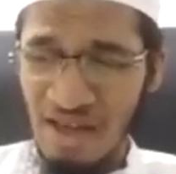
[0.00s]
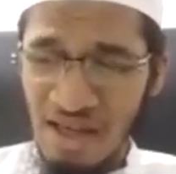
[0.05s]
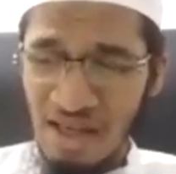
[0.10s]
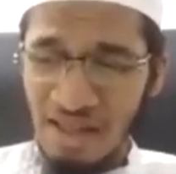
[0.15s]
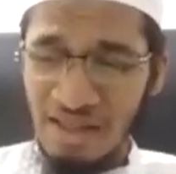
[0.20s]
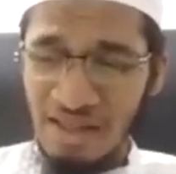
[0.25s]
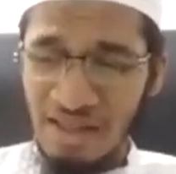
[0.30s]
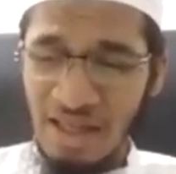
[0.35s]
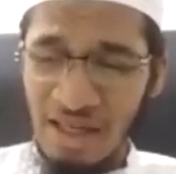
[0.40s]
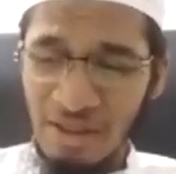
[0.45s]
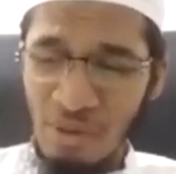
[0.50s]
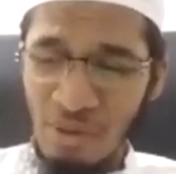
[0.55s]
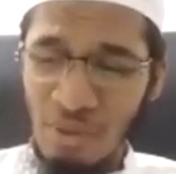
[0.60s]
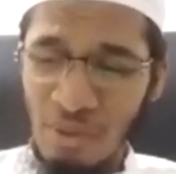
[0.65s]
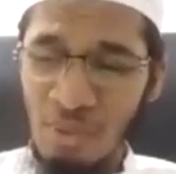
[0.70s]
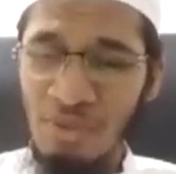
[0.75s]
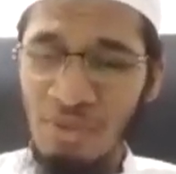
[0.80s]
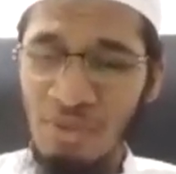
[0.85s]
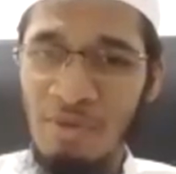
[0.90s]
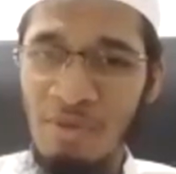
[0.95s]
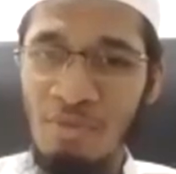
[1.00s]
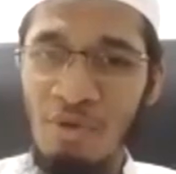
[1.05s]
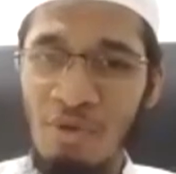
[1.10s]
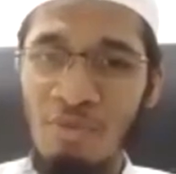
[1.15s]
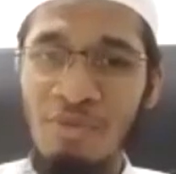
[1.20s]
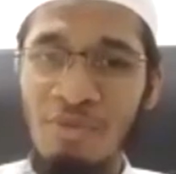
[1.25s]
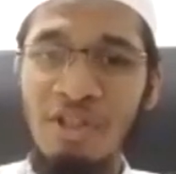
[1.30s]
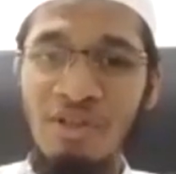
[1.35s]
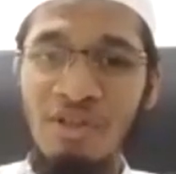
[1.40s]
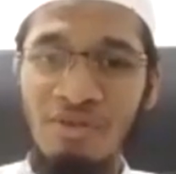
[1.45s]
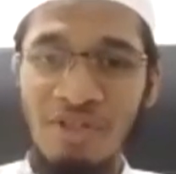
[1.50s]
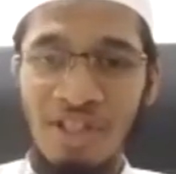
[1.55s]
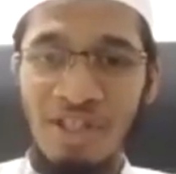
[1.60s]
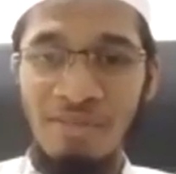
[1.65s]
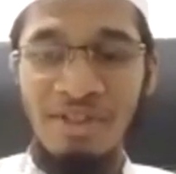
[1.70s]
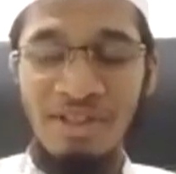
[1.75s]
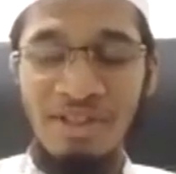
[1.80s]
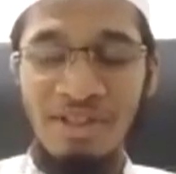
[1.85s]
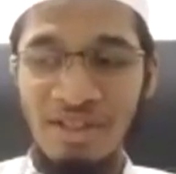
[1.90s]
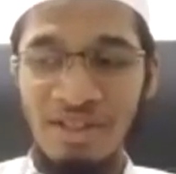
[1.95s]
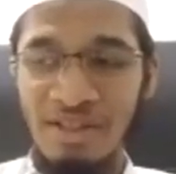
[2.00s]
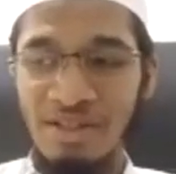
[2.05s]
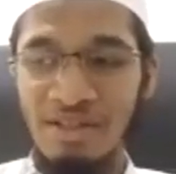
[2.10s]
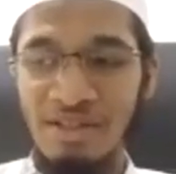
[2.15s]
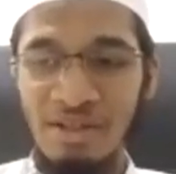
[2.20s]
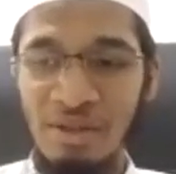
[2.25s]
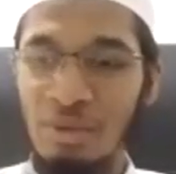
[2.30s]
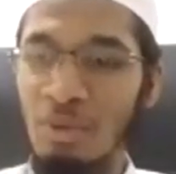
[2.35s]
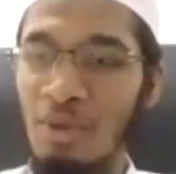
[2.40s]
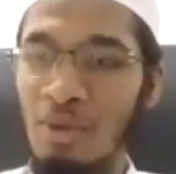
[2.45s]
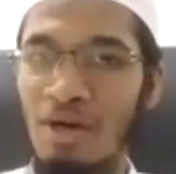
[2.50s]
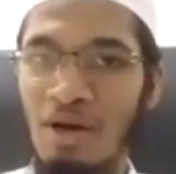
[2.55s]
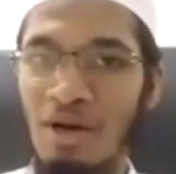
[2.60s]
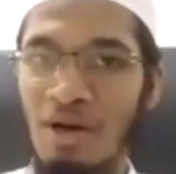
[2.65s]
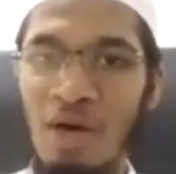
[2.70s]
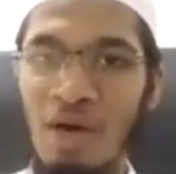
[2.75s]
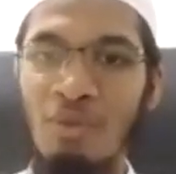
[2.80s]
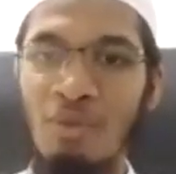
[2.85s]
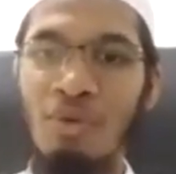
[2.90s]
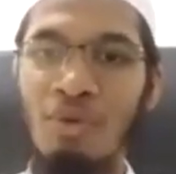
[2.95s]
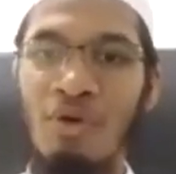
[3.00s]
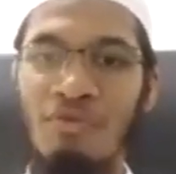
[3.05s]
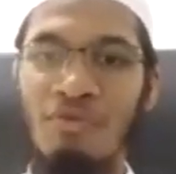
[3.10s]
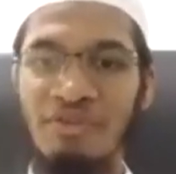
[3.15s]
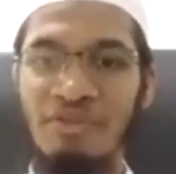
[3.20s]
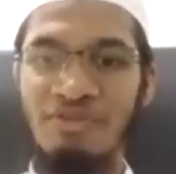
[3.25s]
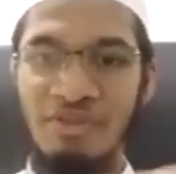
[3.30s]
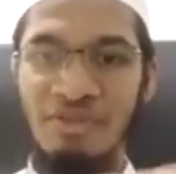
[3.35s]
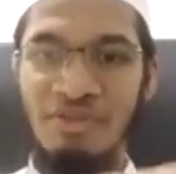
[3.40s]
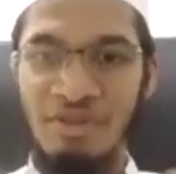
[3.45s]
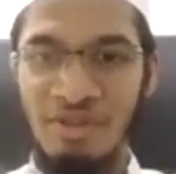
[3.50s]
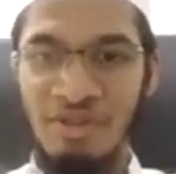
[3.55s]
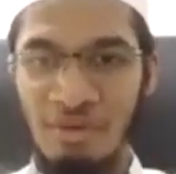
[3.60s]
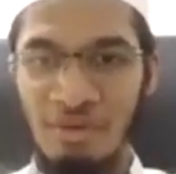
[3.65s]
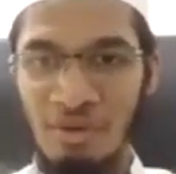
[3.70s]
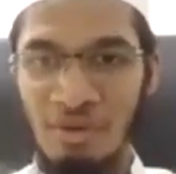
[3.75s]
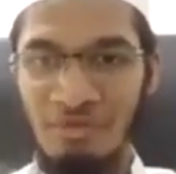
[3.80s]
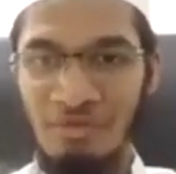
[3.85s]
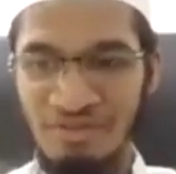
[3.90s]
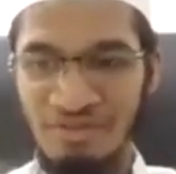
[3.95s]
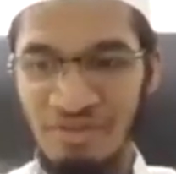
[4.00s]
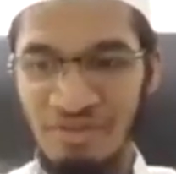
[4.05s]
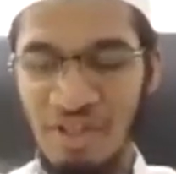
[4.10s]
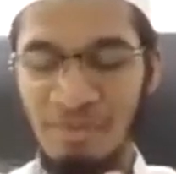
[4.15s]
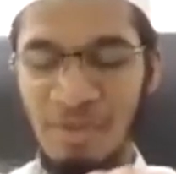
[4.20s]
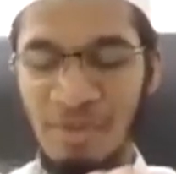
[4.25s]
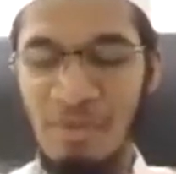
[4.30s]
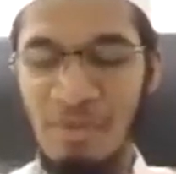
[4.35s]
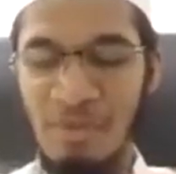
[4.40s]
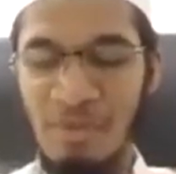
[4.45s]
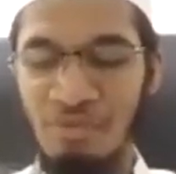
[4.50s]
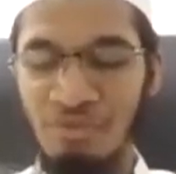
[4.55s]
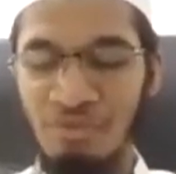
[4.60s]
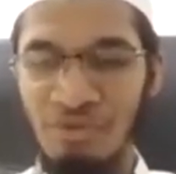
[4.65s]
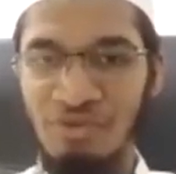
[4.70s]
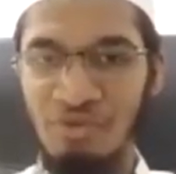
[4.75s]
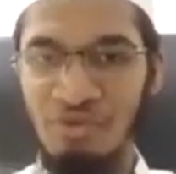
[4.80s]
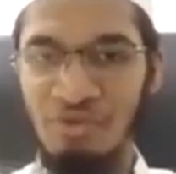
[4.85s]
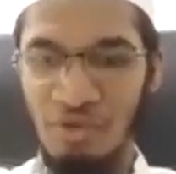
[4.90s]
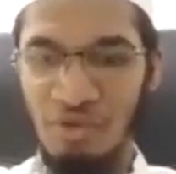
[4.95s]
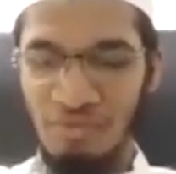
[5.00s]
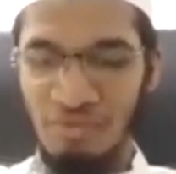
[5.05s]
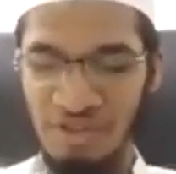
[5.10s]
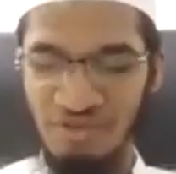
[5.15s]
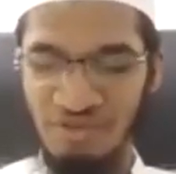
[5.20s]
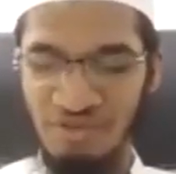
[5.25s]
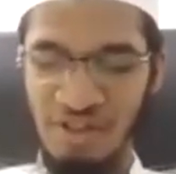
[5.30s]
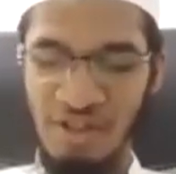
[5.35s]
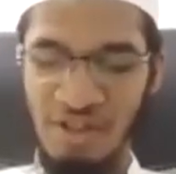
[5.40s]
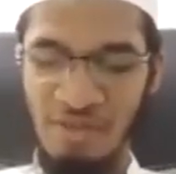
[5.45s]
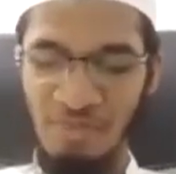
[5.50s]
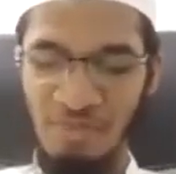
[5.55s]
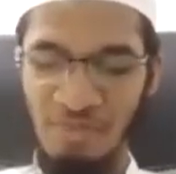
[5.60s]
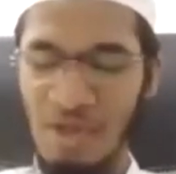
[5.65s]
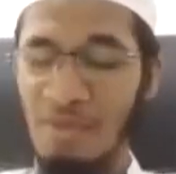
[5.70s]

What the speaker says: that, you know, the moment you commit it, you are out of the circle of Islam, the boundaries of Islam.